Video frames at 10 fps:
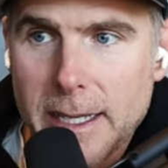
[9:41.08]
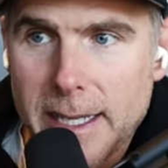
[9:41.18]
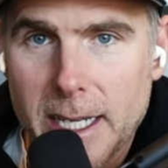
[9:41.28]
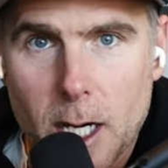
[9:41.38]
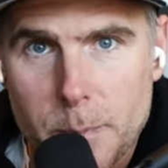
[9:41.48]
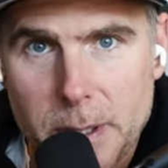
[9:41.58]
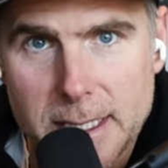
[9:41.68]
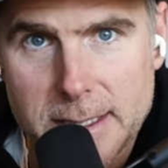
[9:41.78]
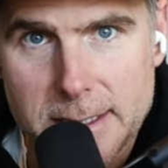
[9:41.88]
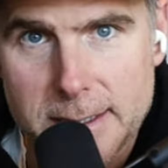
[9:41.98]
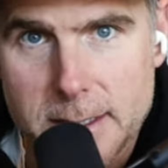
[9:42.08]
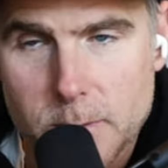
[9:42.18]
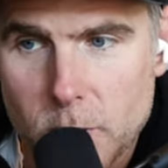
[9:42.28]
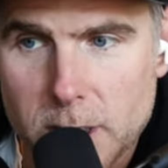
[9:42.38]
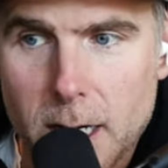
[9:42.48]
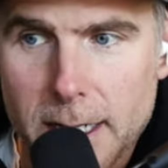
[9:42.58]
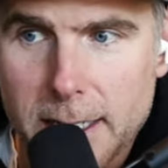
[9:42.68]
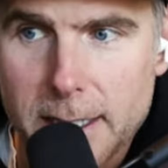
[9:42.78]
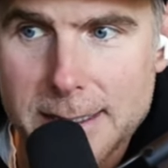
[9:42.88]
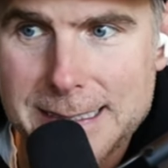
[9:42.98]
ERP systems. We're
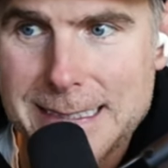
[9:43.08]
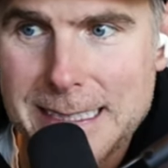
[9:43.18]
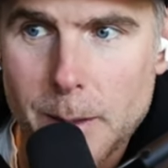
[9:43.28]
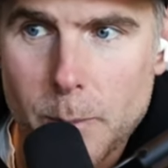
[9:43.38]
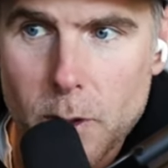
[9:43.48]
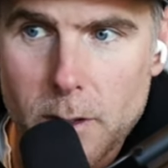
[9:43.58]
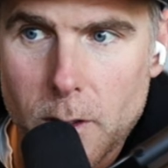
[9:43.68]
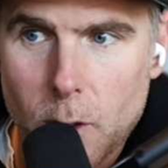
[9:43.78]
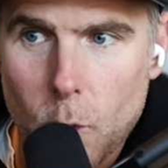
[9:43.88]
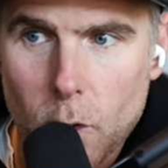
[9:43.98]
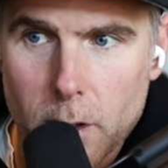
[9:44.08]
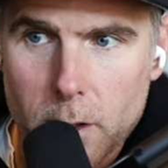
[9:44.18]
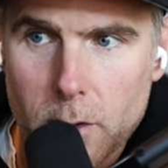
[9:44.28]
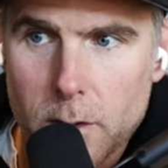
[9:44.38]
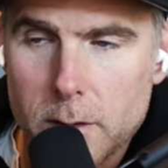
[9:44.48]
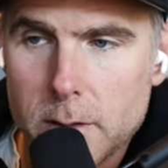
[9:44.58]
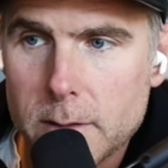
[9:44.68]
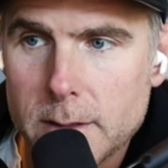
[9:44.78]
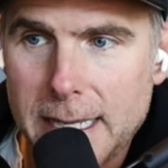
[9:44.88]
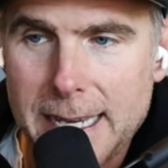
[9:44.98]
talking Siebel, Oracle,
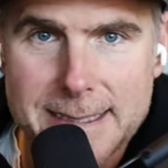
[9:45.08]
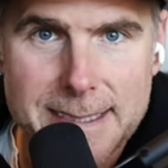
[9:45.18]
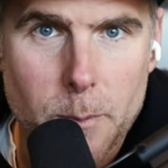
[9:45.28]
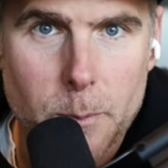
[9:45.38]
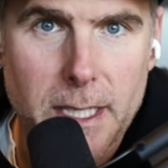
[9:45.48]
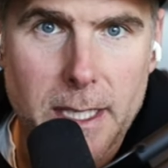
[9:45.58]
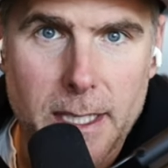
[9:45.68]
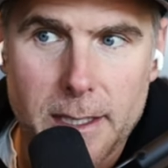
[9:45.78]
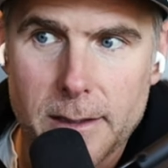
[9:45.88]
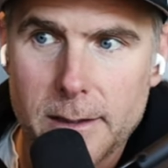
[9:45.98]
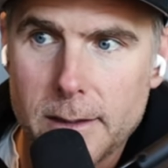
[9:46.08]
SAP,